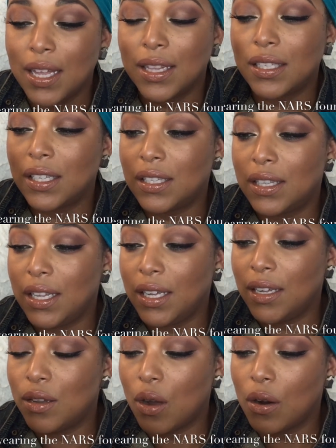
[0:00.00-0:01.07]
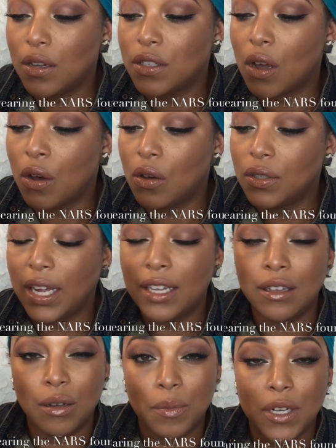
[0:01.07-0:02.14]
This is the NARS All Day
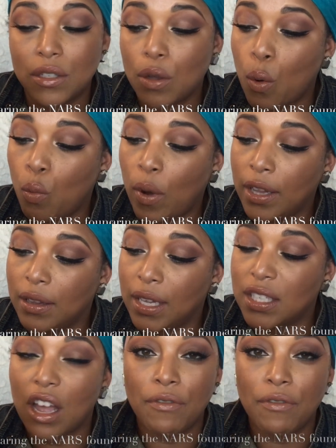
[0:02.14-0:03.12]
Luminous Weightless